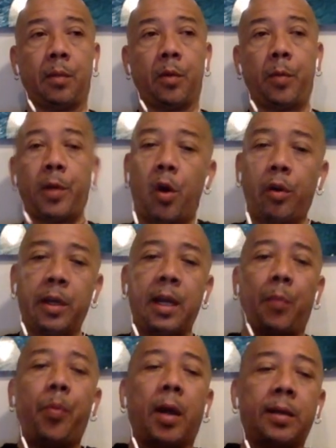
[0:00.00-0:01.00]
But, but don't did I
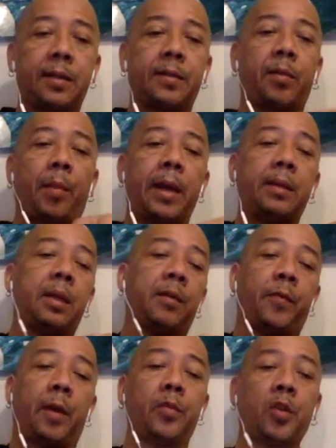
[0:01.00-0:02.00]
practice the mic thing
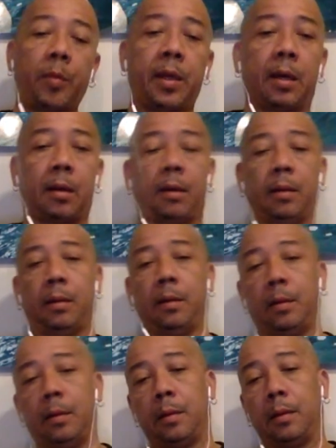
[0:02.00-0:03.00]
from Jamaica.
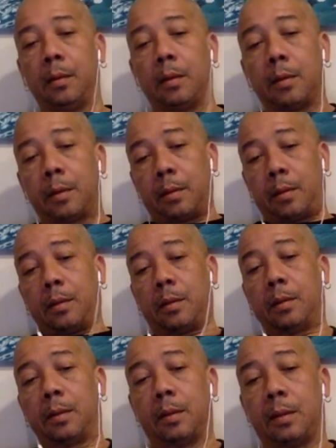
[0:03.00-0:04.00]
Okay.
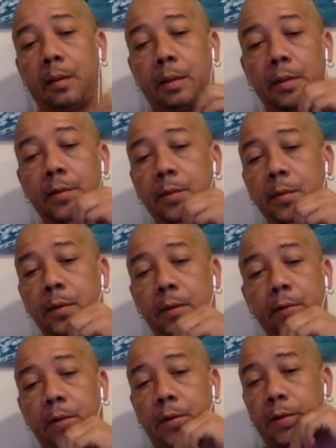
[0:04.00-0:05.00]
Is it man?
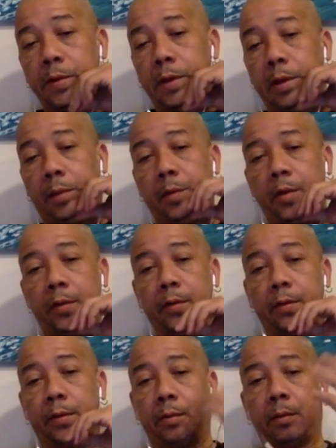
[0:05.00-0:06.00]
So yeah, I'm
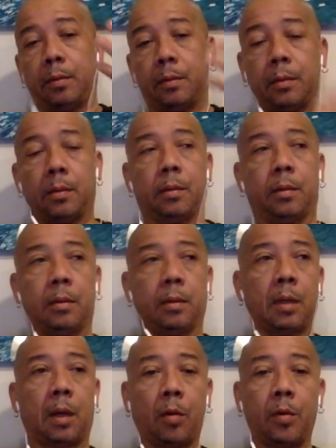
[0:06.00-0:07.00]
just
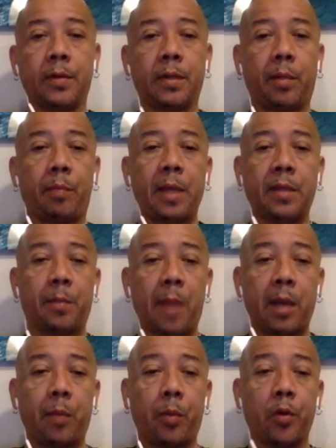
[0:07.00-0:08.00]
I wasn't the best
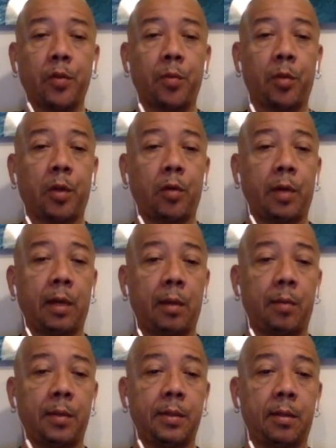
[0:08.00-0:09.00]
mic person, but I could have helped
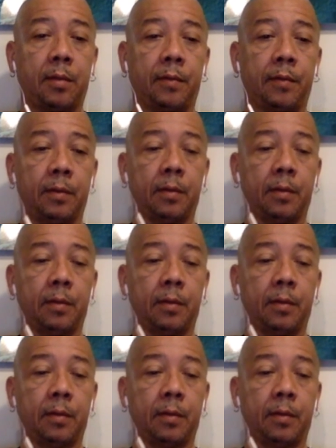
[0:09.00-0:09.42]
myself.